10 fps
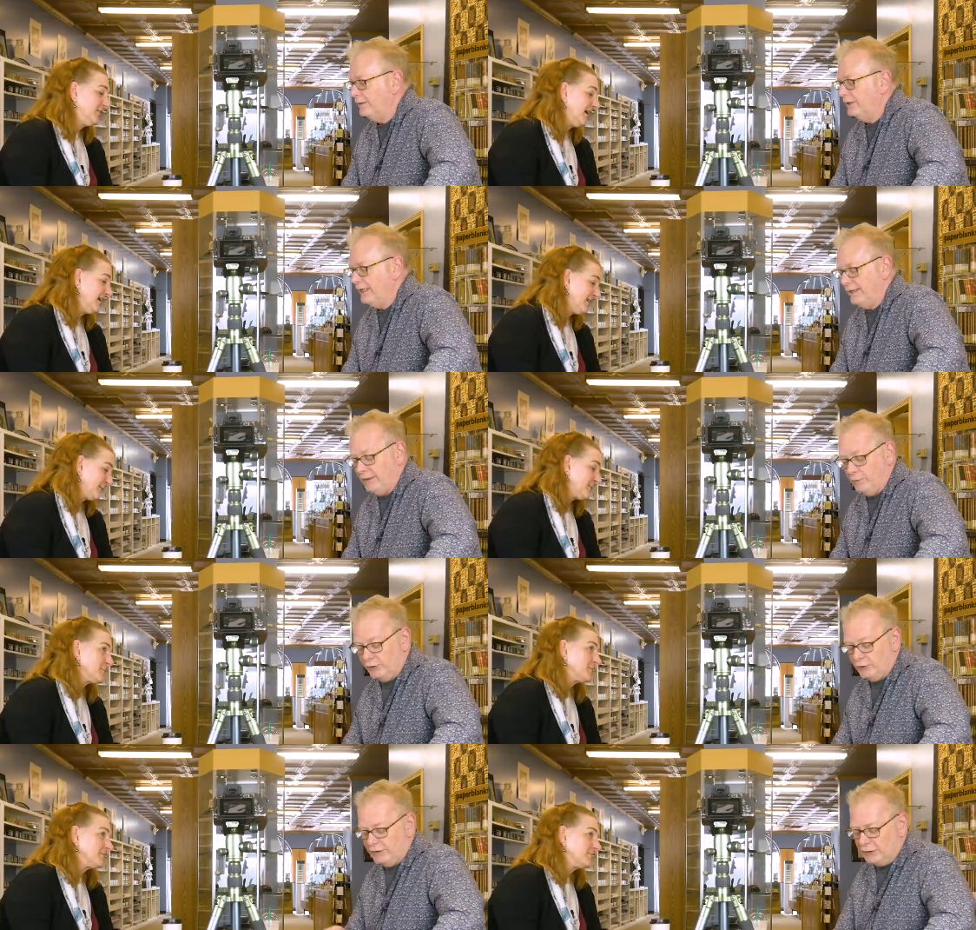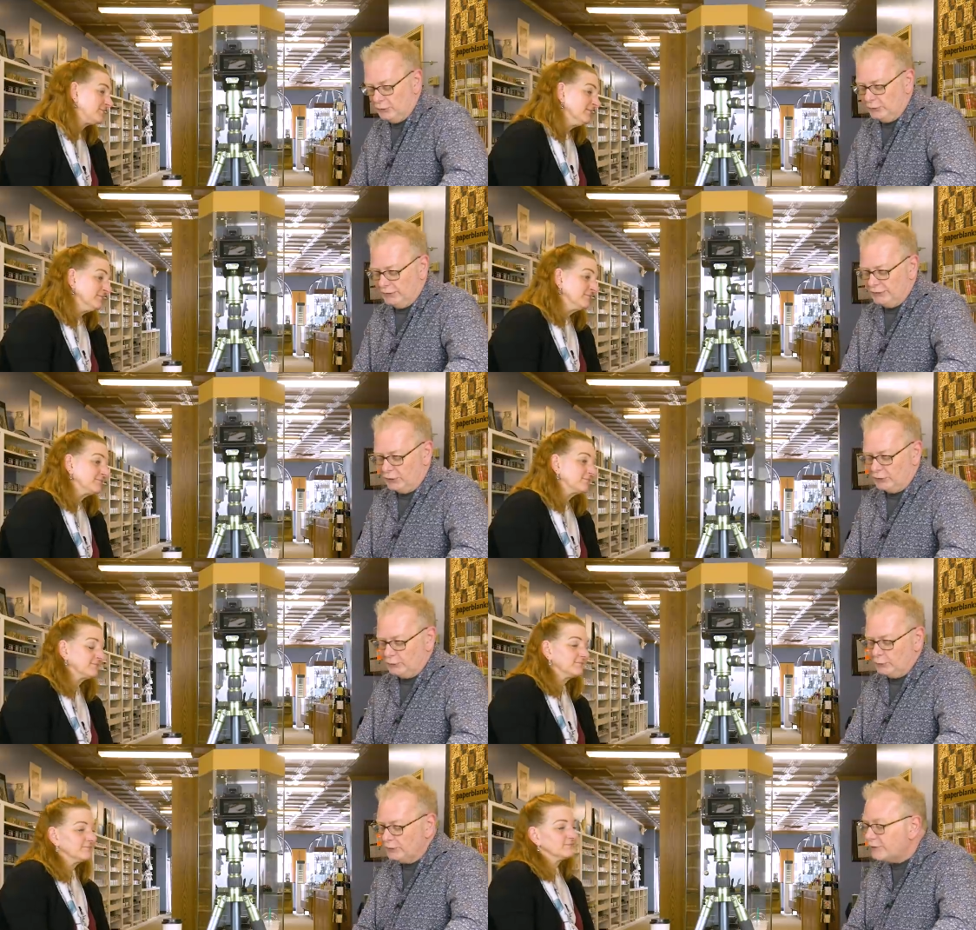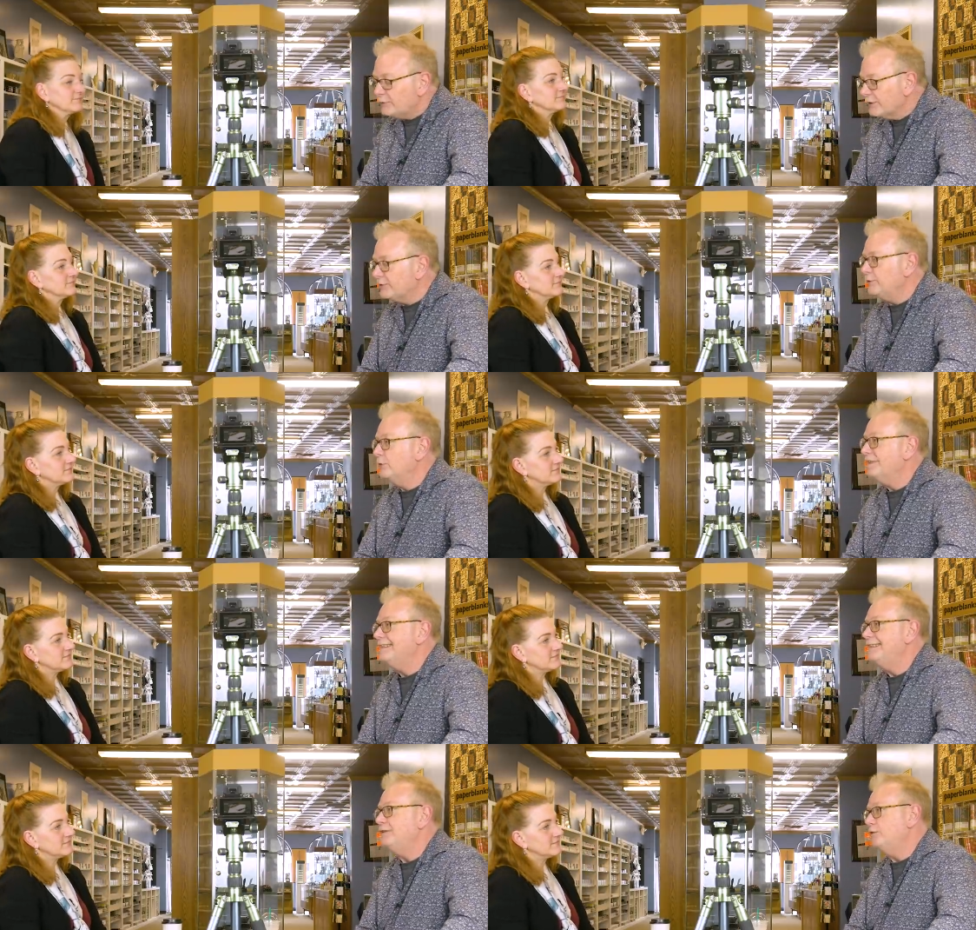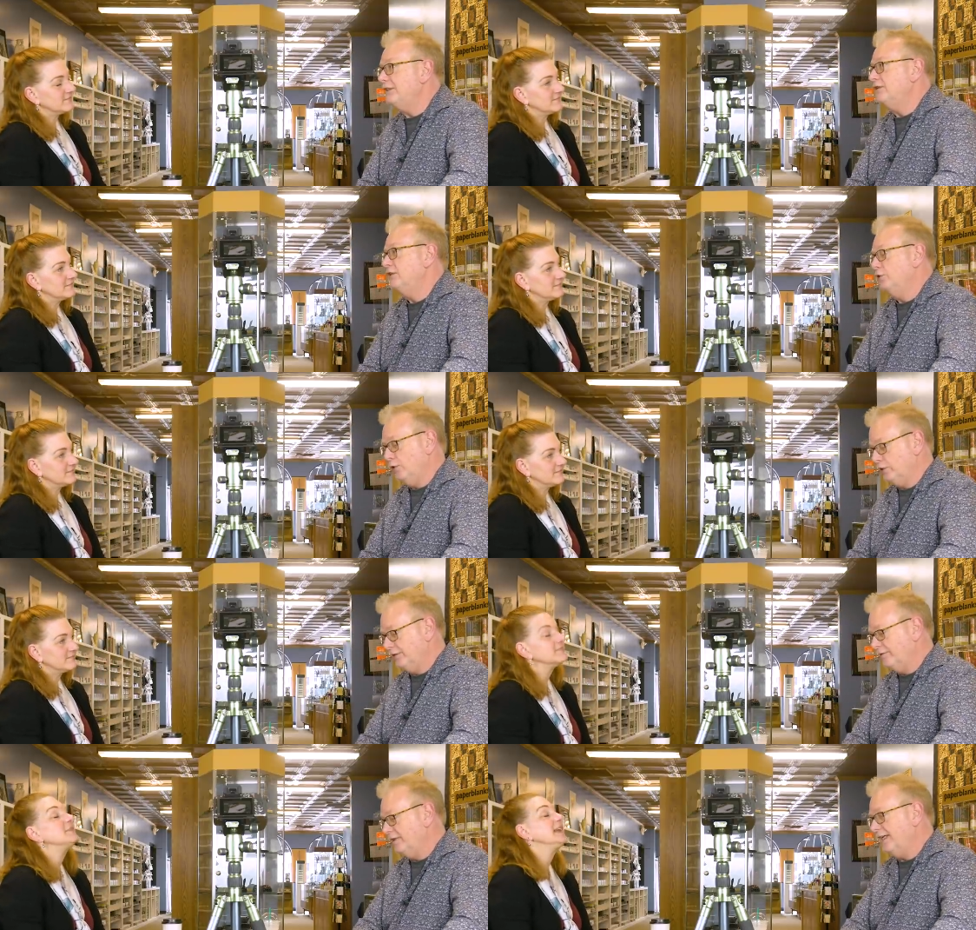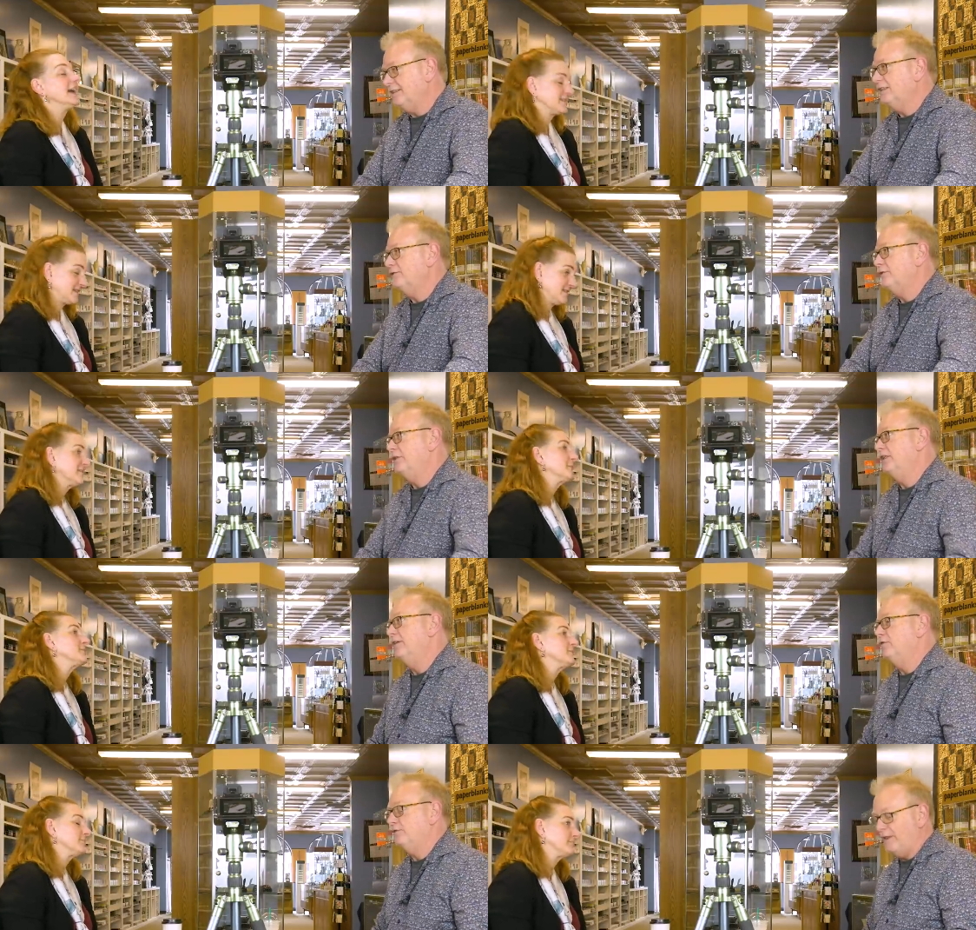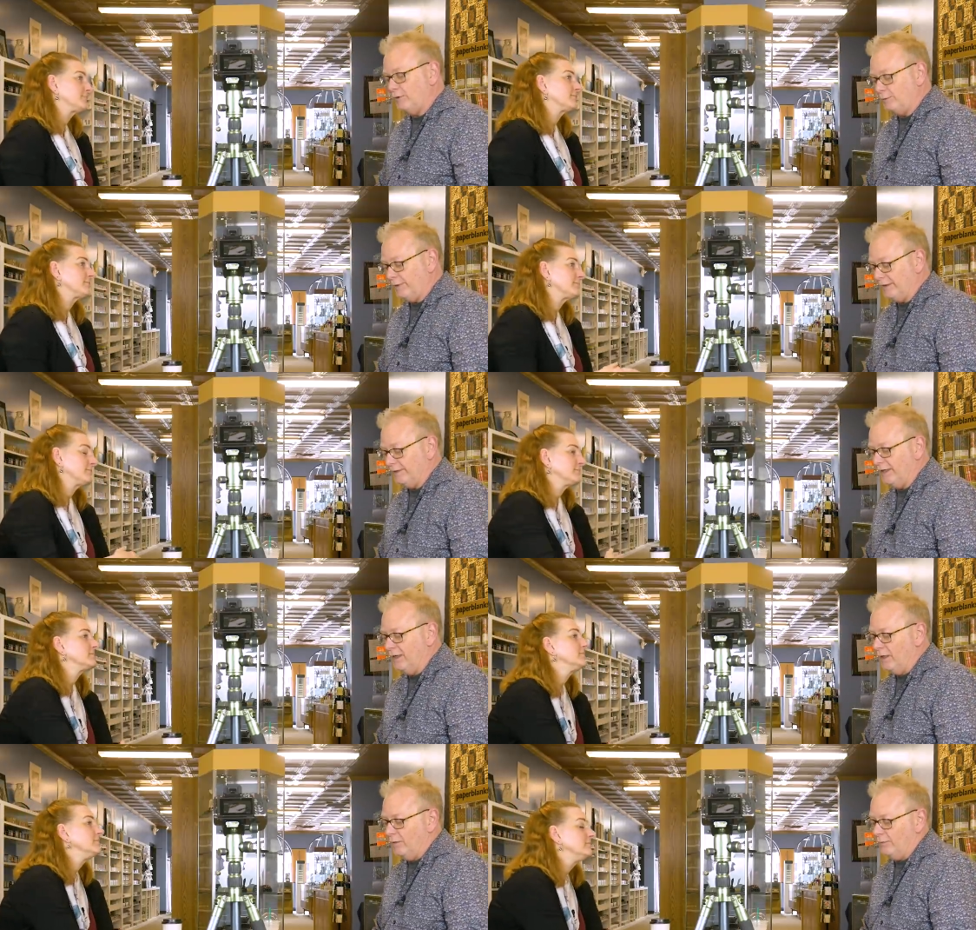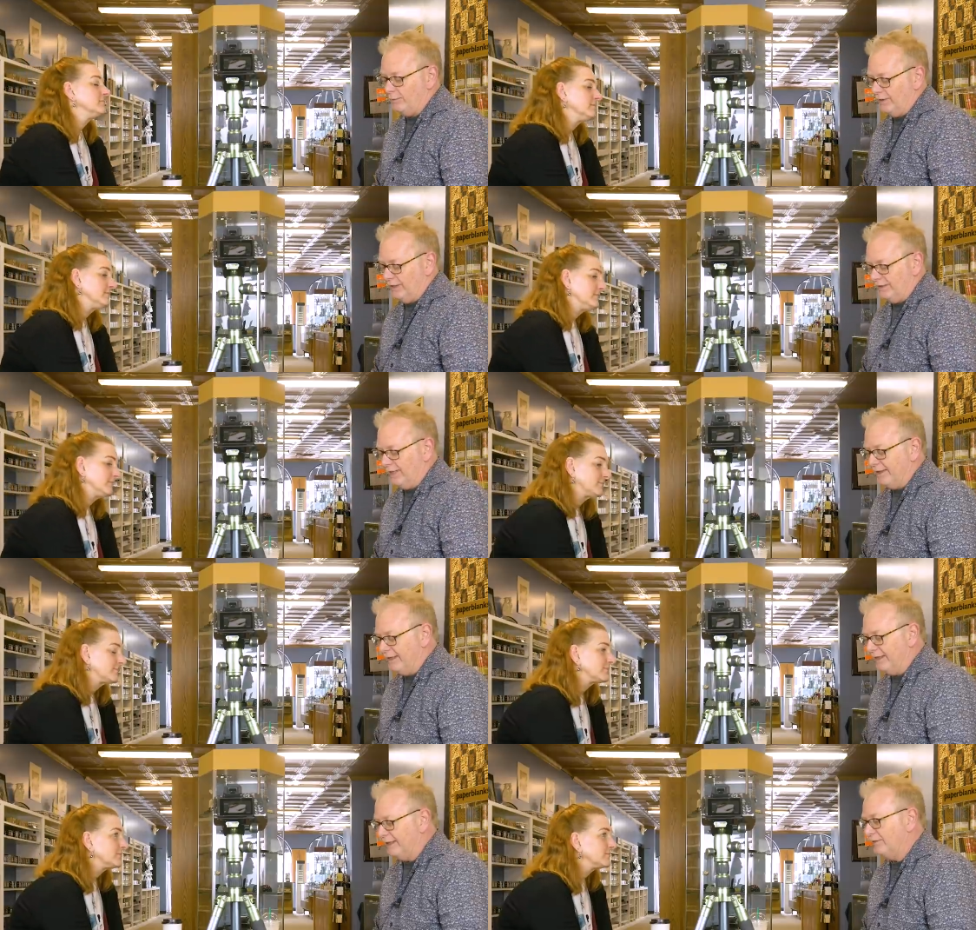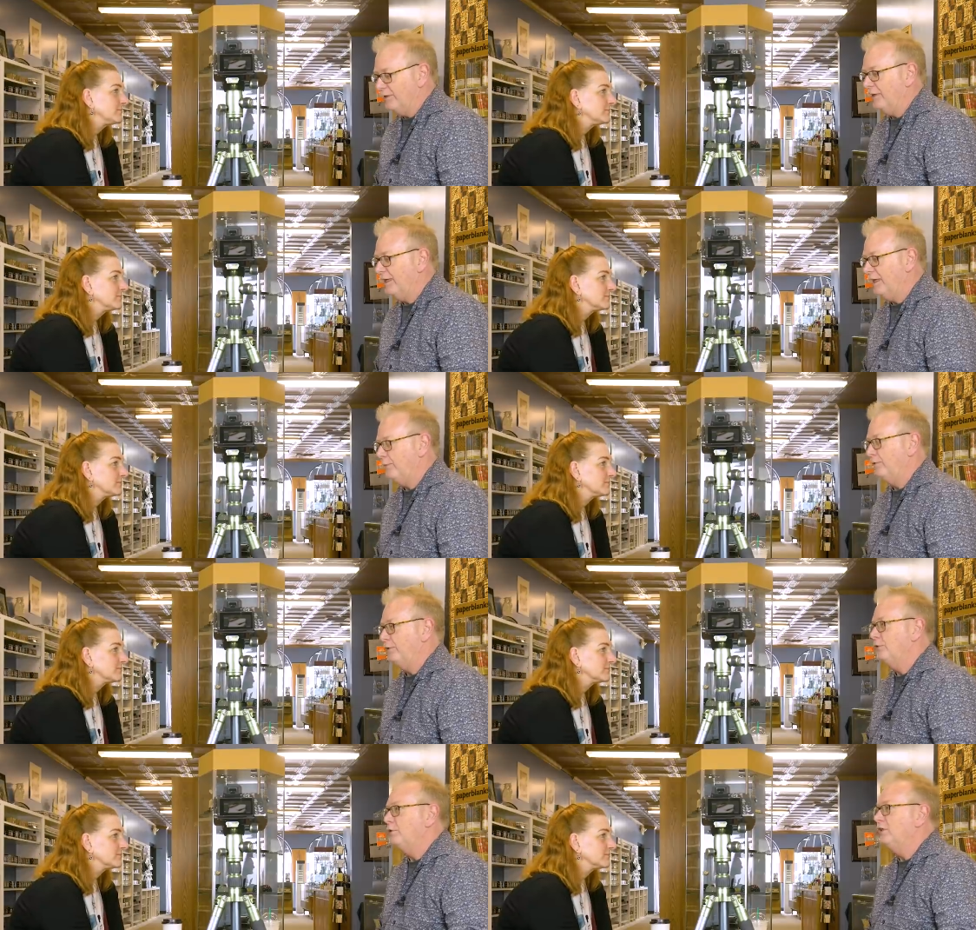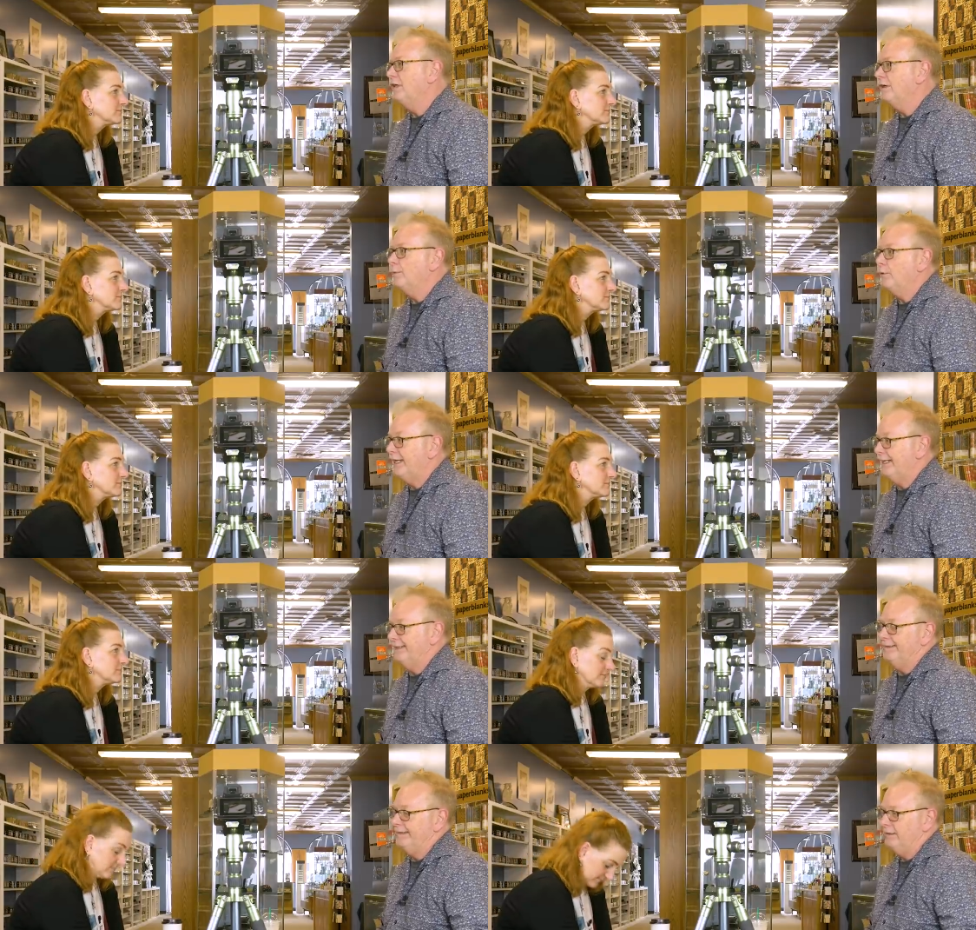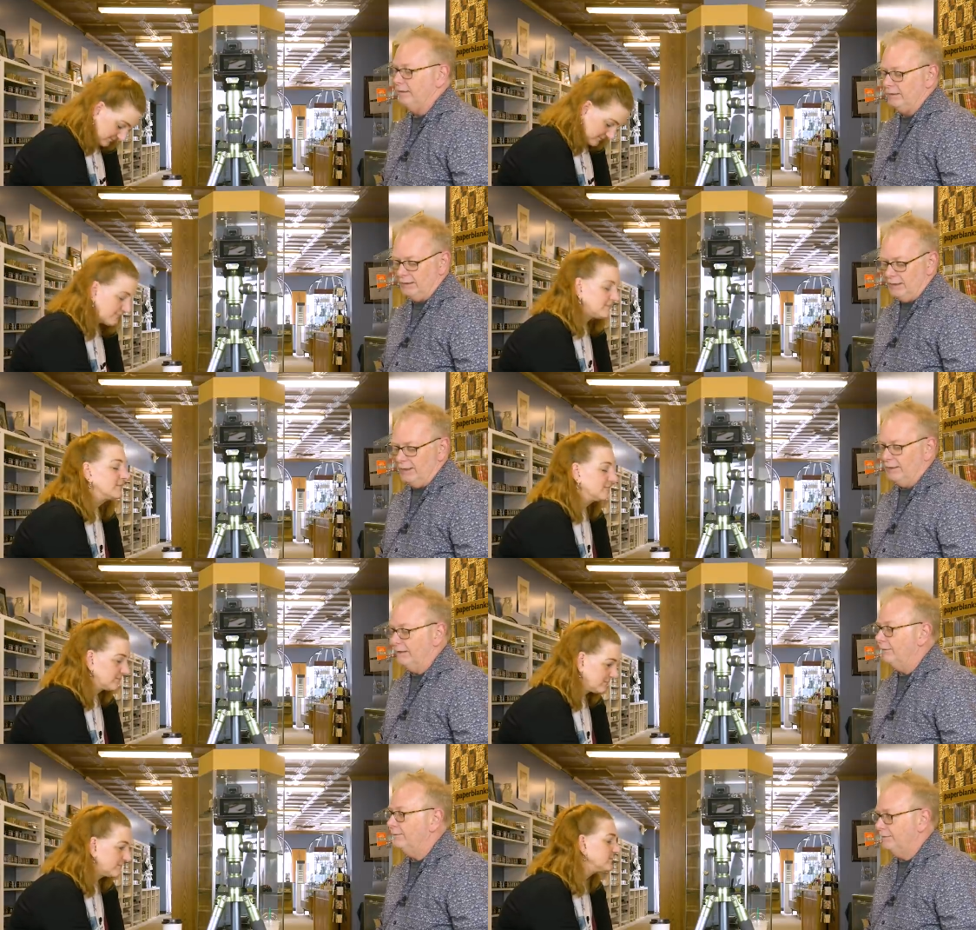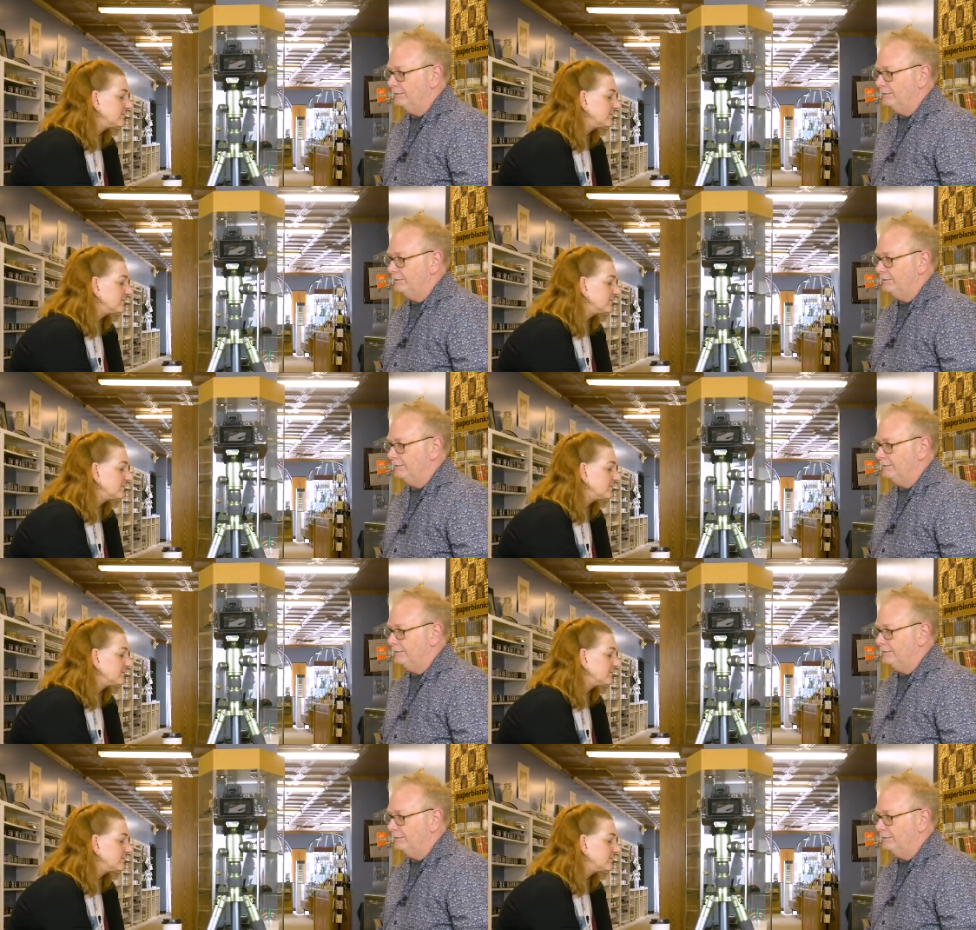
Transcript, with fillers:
Speaker 1: Okay. But I think we should encourage our school districts to continue teaching cursive, not yes. just for the love of fountain pens, but because I think it is very helpful to young brains. Uh,